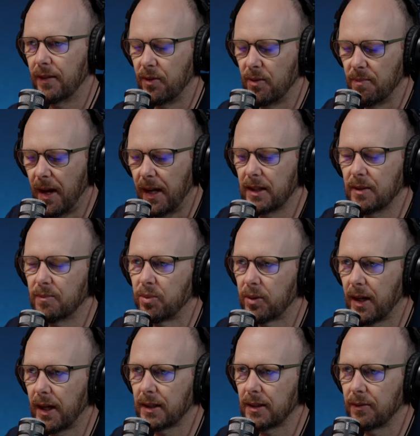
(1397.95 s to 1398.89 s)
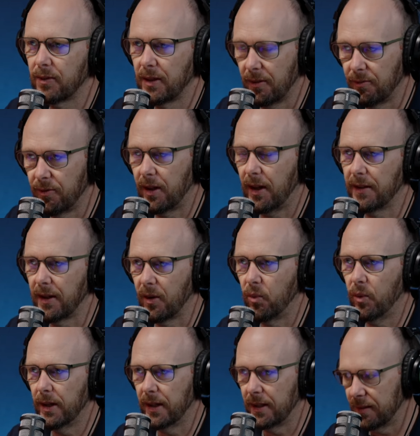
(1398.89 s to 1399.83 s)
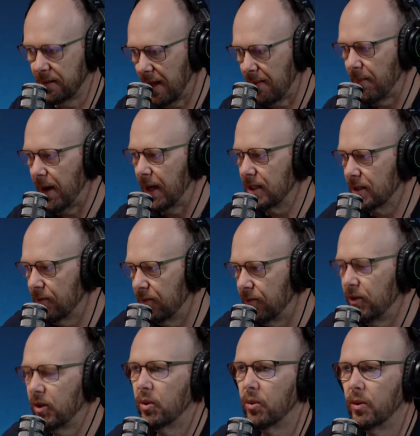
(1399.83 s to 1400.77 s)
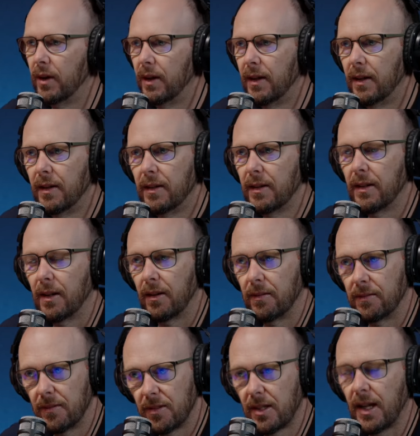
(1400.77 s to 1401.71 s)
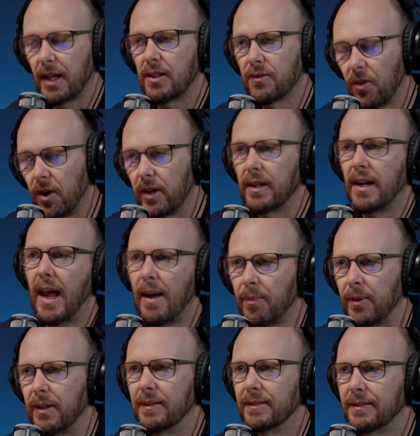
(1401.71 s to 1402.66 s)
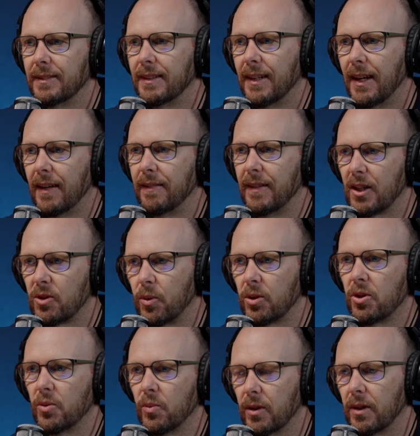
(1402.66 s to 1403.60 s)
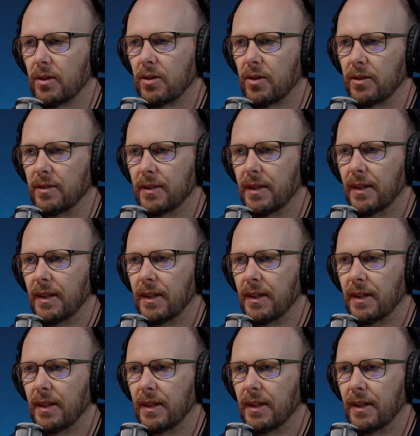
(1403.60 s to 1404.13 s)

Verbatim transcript: If you make them productive and they feel like they're winning, that makes them feel, you know, satisfied and happy. And that's what you want to do.